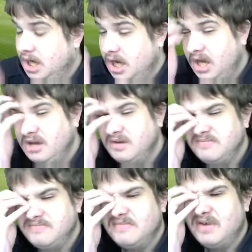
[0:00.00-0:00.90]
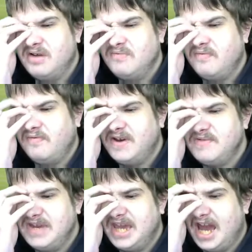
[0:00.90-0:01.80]
Um, I'm
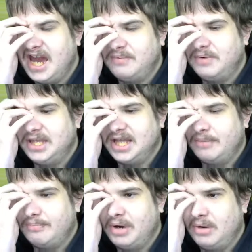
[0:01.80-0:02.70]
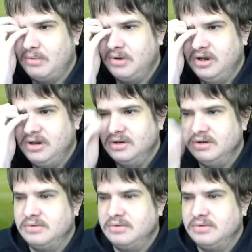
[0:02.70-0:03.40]
very happy that Bolton